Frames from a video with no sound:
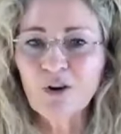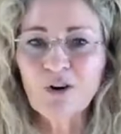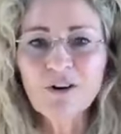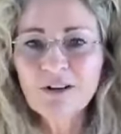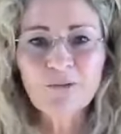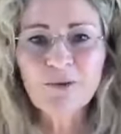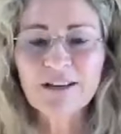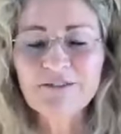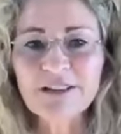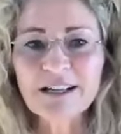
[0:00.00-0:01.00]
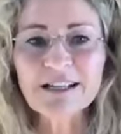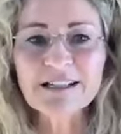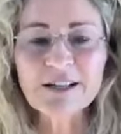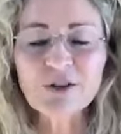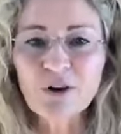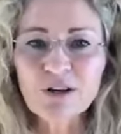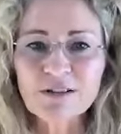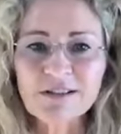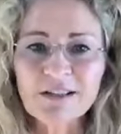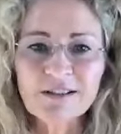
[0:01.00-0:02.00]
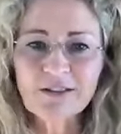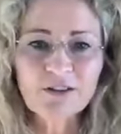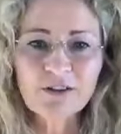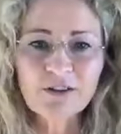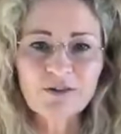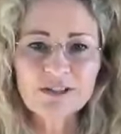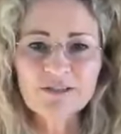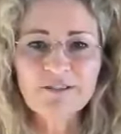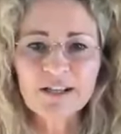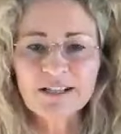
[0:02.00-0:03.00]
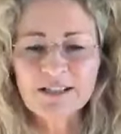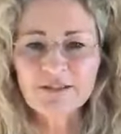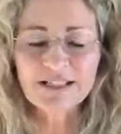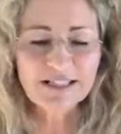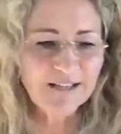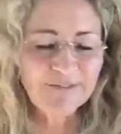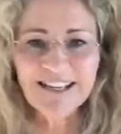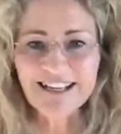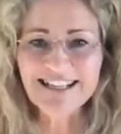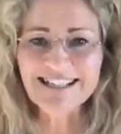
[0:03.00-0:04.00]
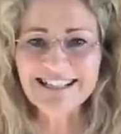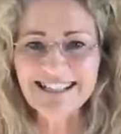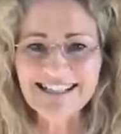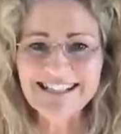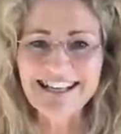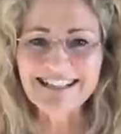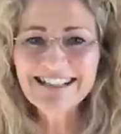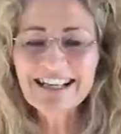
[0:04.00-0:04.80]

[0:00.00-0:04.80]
or whatever it is, and you're asking, you know, your device on the TV connected, they said,